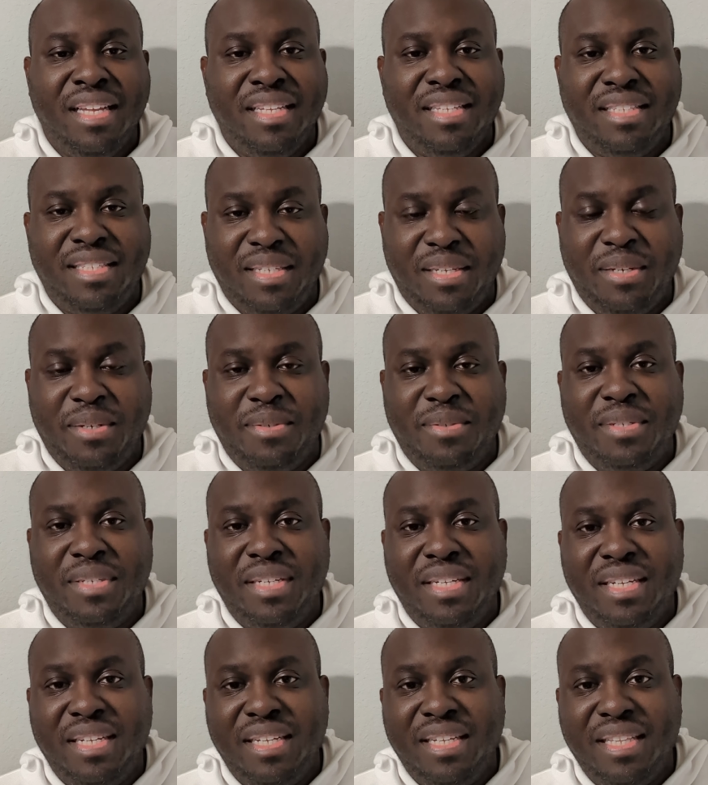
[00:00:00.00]
So
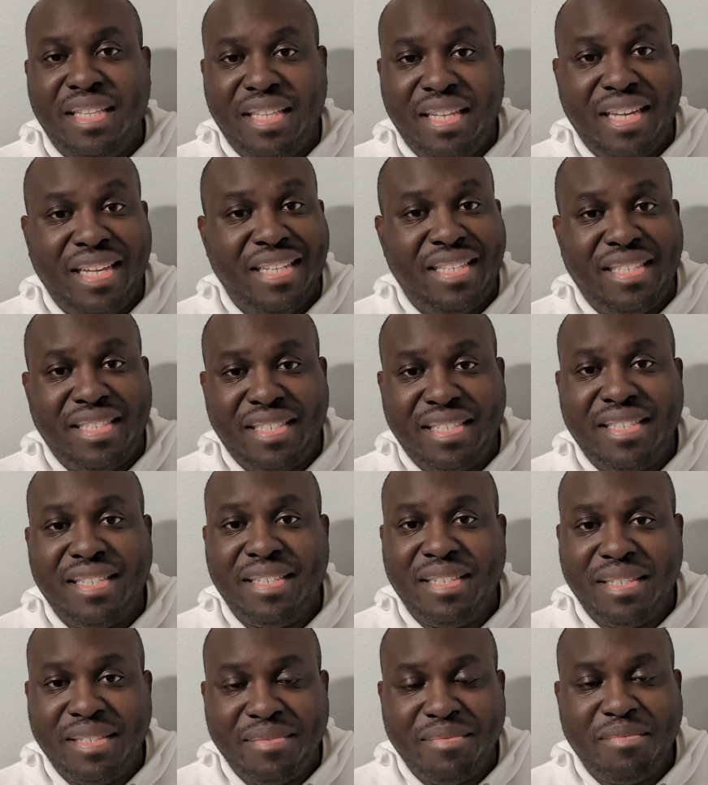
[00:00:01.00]
that's
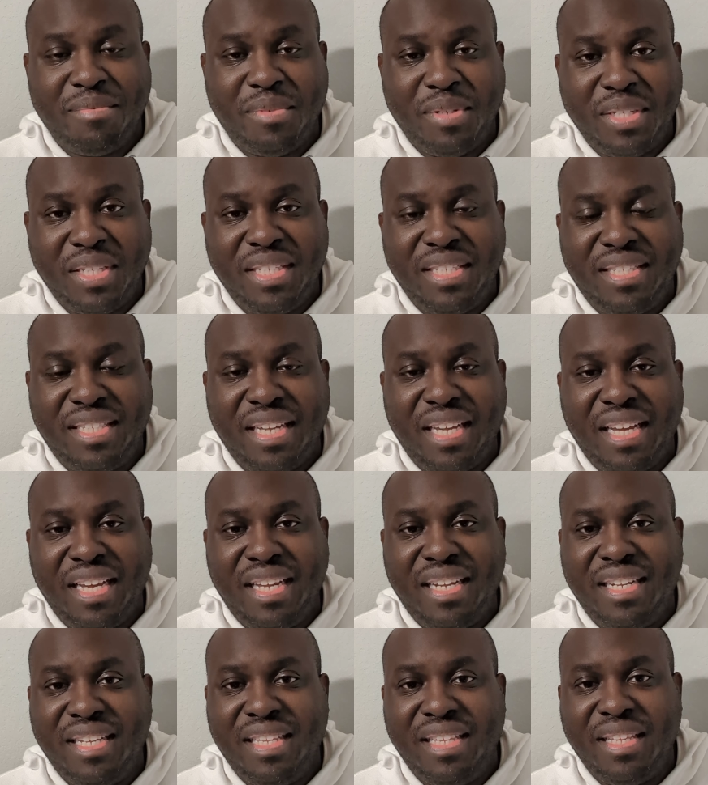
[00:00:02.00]
really
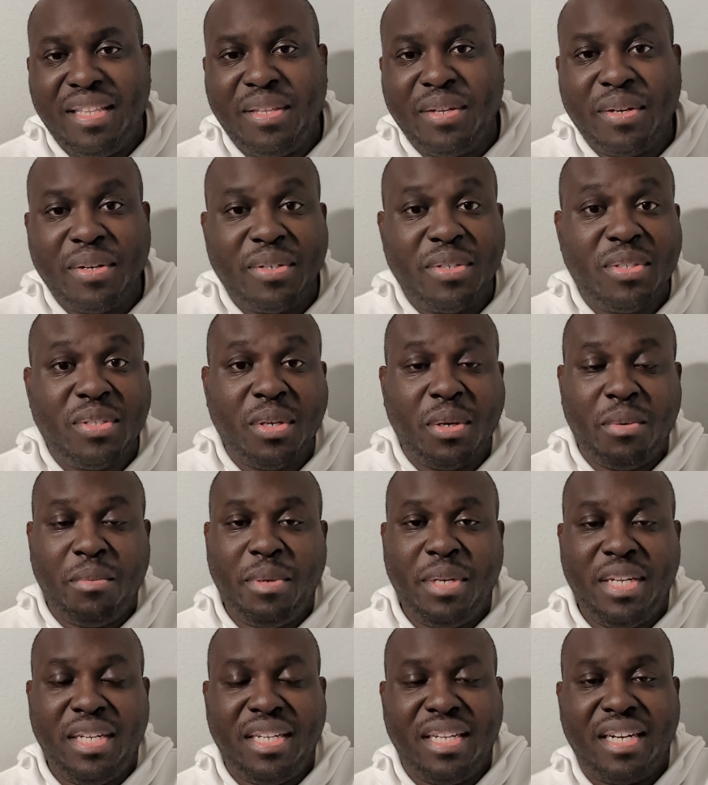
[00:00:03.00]
sad that there are so
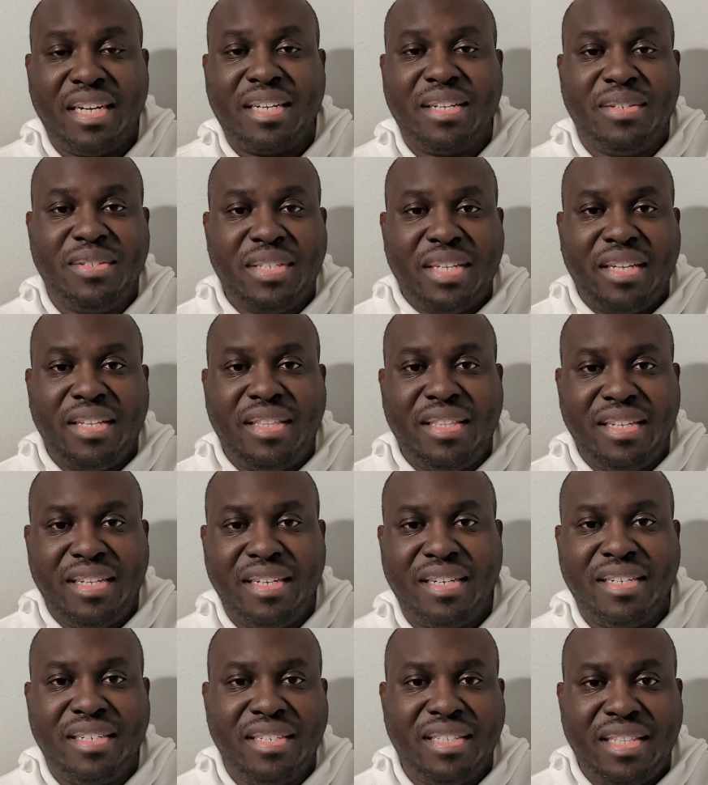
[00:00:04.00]
many doctors out
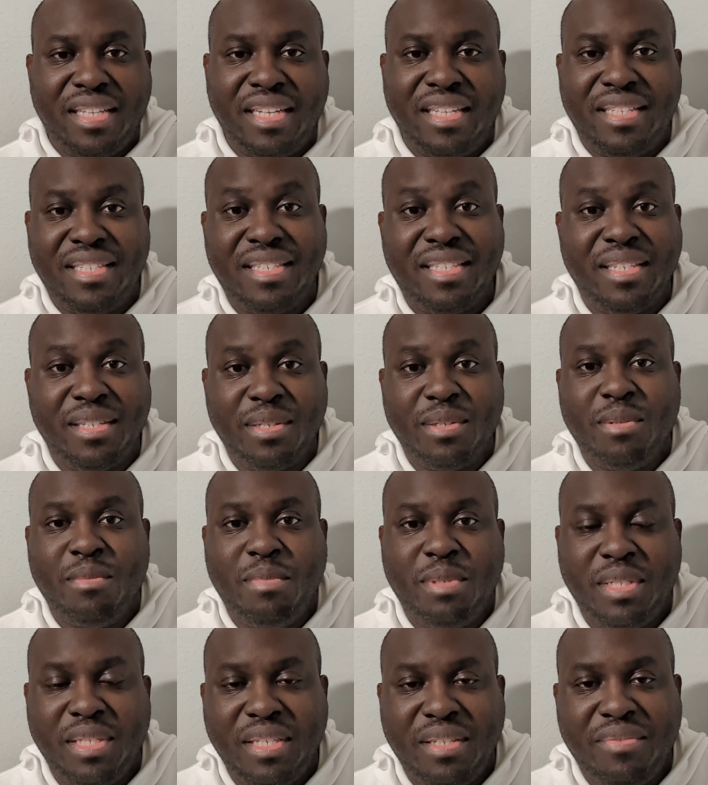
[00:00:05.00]
there that still
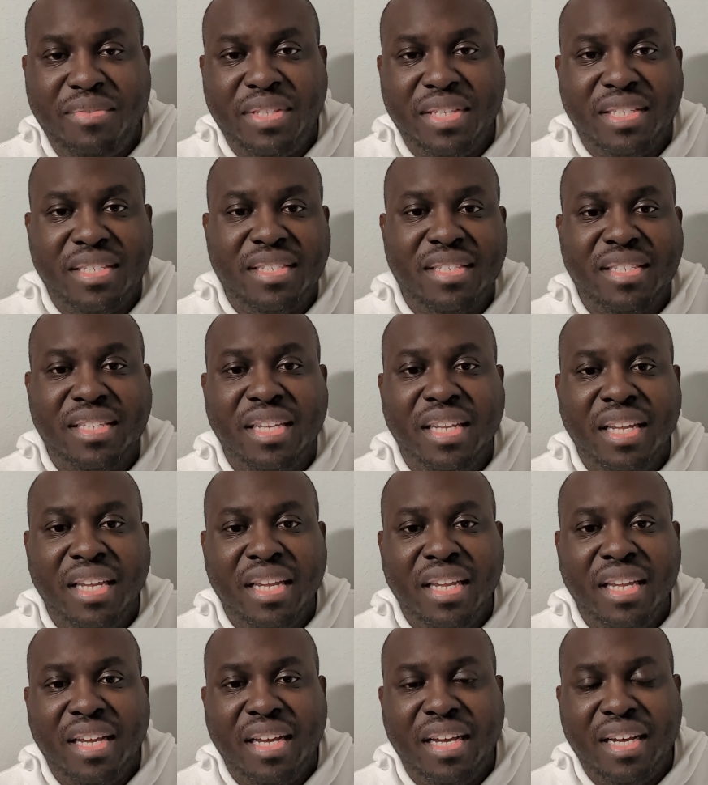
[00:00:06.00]
believe this.
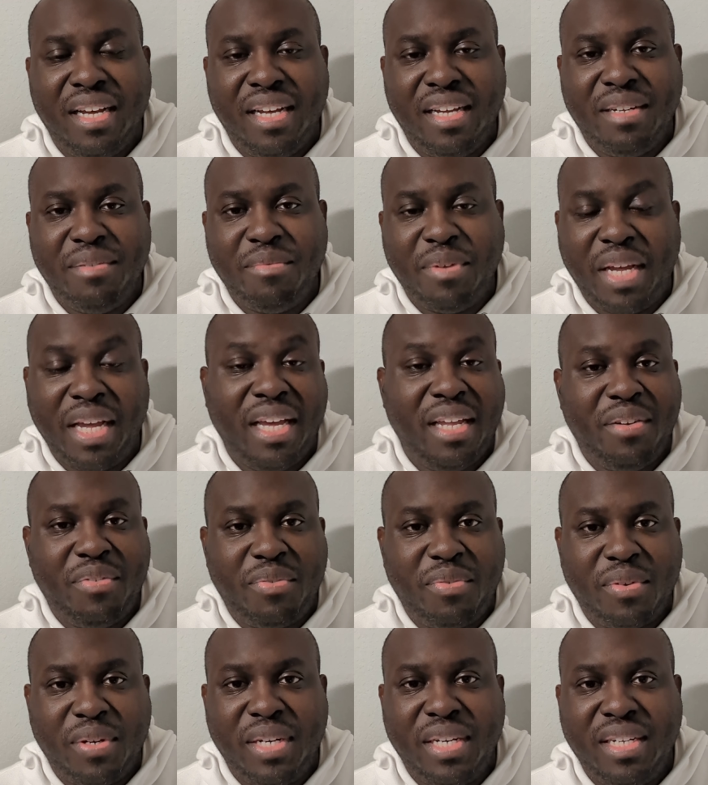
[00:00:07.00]
I had a
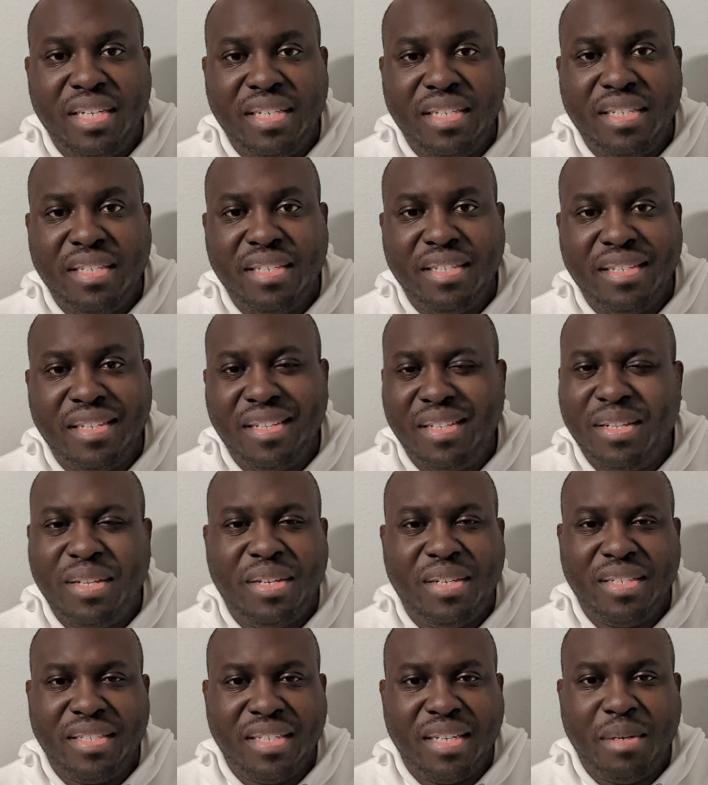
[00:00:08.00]
friend a
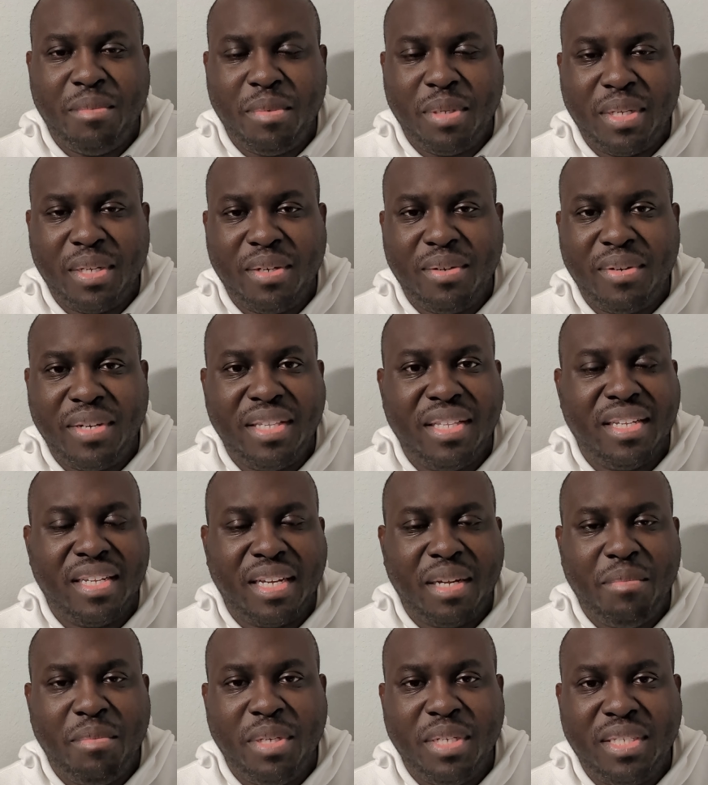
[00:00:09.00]
long time ago, I think
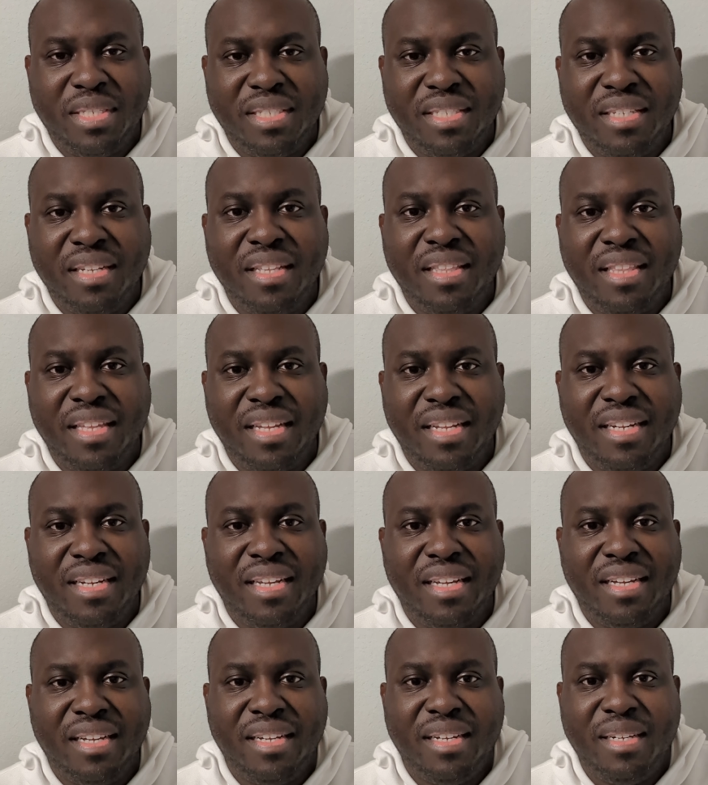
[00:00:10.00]
I mentioned that
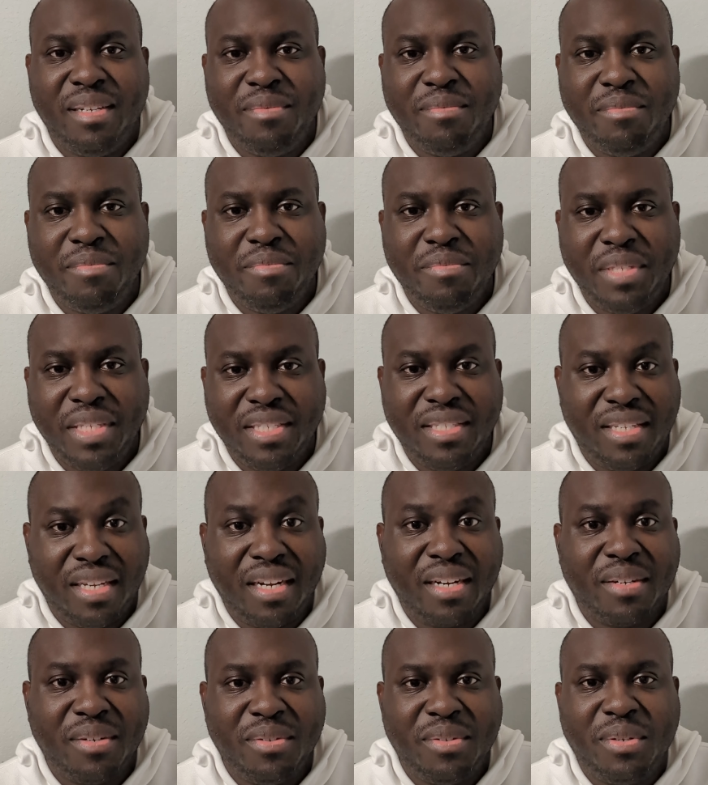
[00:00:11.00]
his
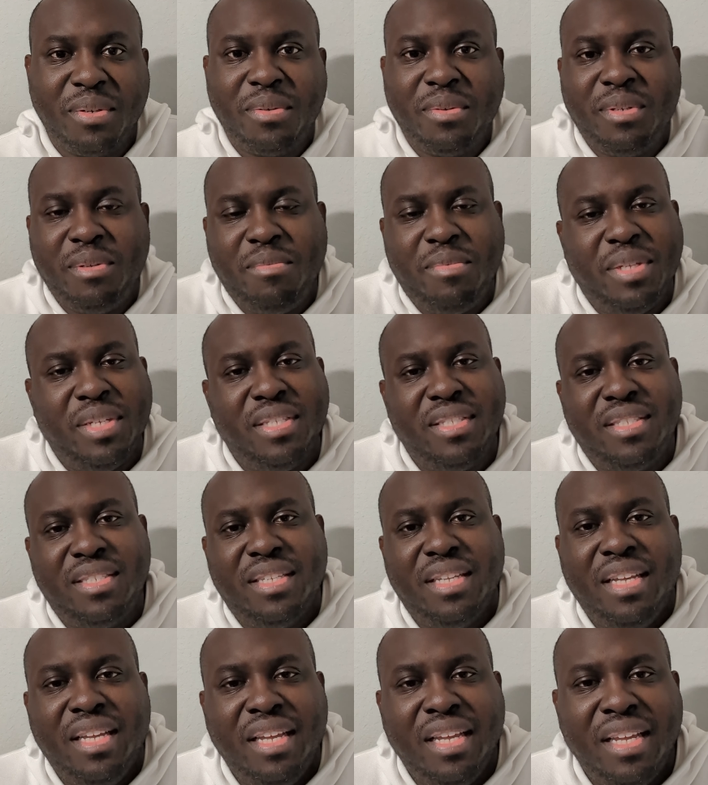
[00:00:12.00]
doctor told him this,
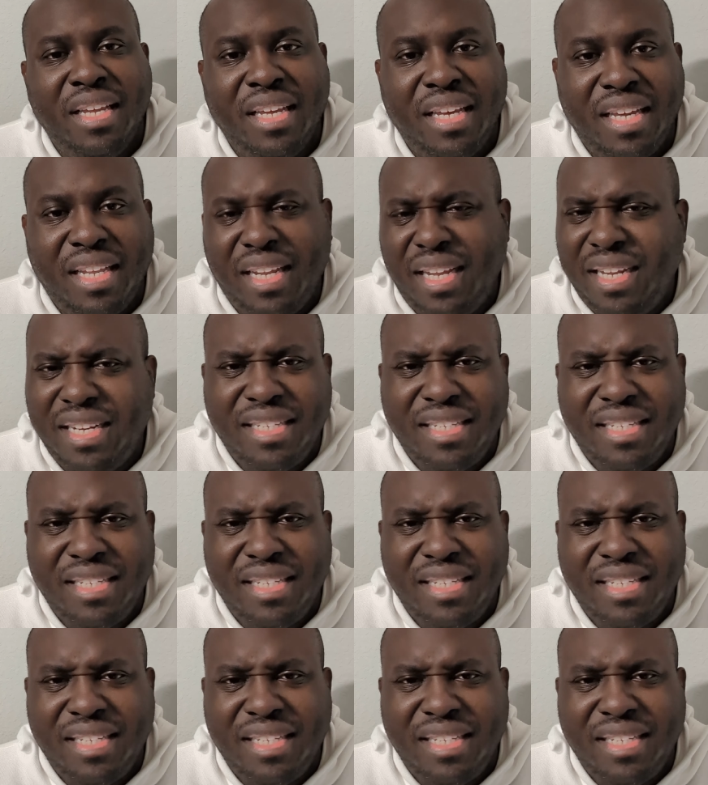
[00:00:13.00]
and I